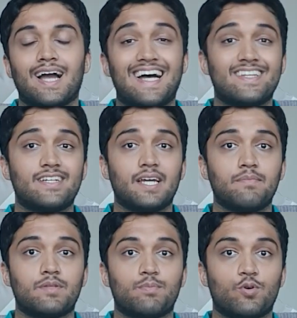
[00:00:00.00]
At the
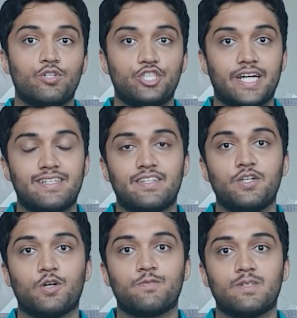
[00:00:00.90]
time, the board rejected
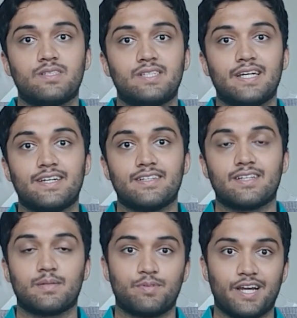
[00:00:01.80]
the offer, stating
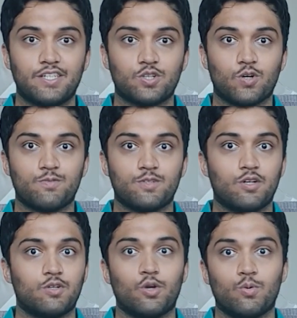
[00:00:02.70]
that the price
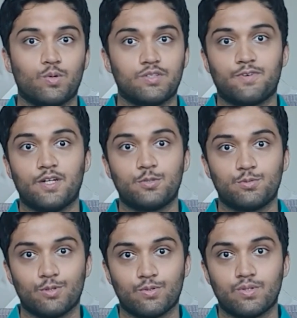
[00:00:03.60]
offered was far too
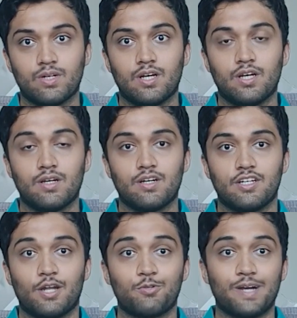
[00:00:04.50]
low.
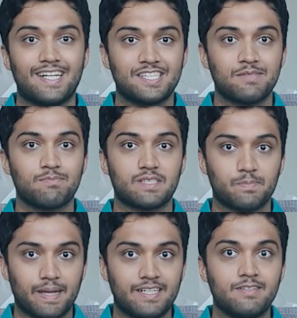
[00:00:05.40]
Now, to add some
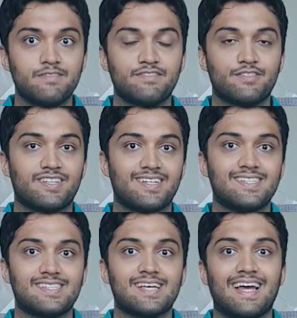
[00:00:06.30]
perspective to
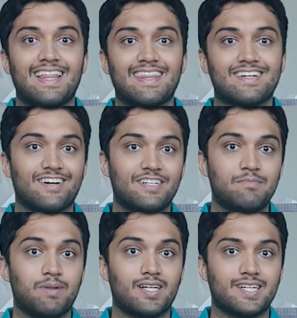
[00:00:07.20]
this, the
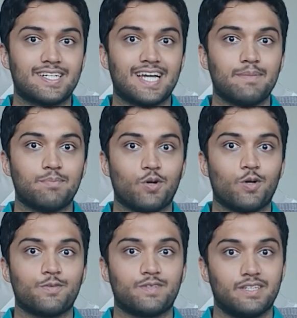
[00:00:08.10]
current market cap
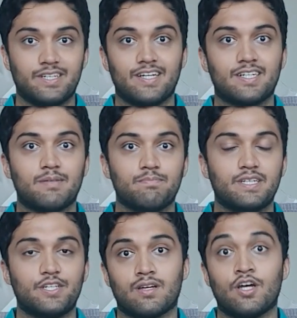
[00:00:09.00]
of the entire
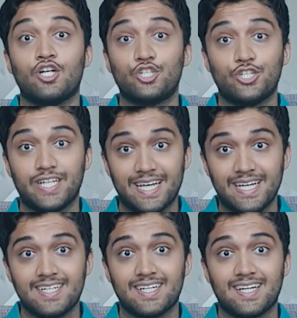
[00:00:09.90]
company
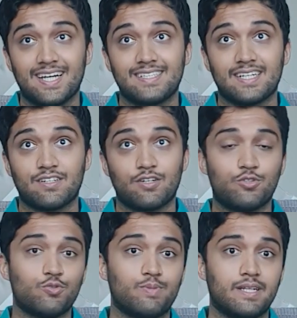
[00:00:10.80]
today is at around
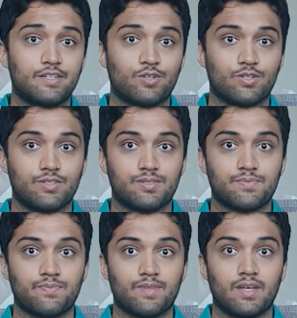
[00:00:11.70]
$2 billion.
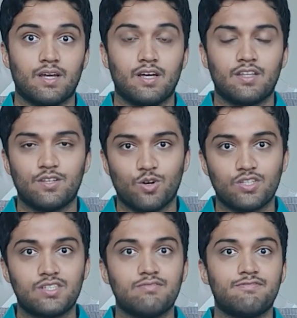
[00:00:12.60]
The
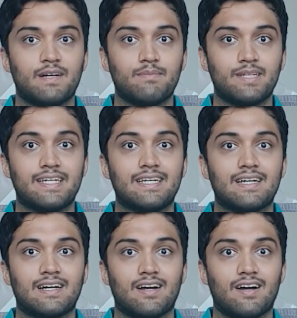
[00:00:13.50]
Nordstrom family
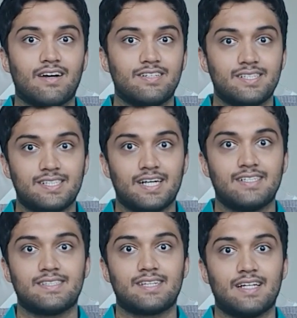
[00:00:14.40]

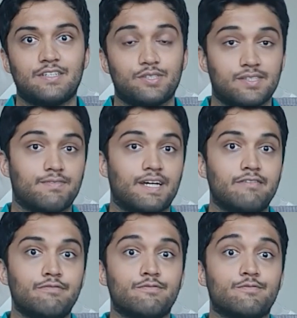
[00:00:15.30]
understands that to
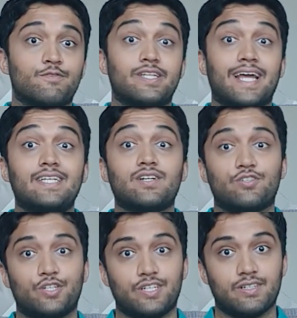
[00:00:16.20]
survive for the next
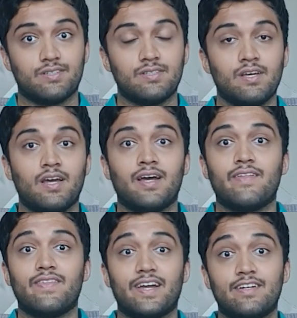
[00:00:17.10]
100 years,
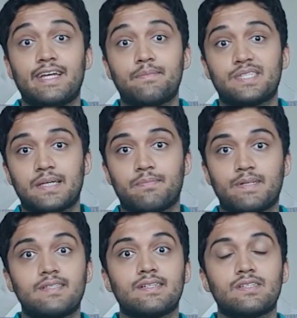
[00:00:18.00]
their namesake
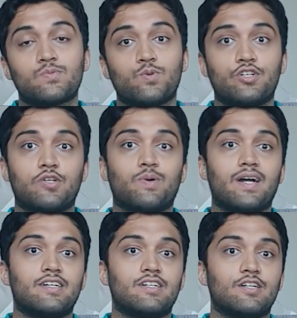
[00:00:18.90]
business would
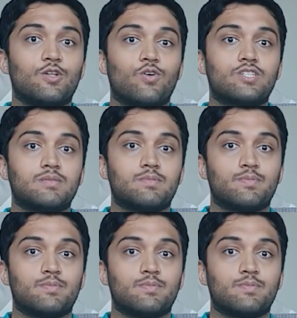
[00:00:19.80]
require a long term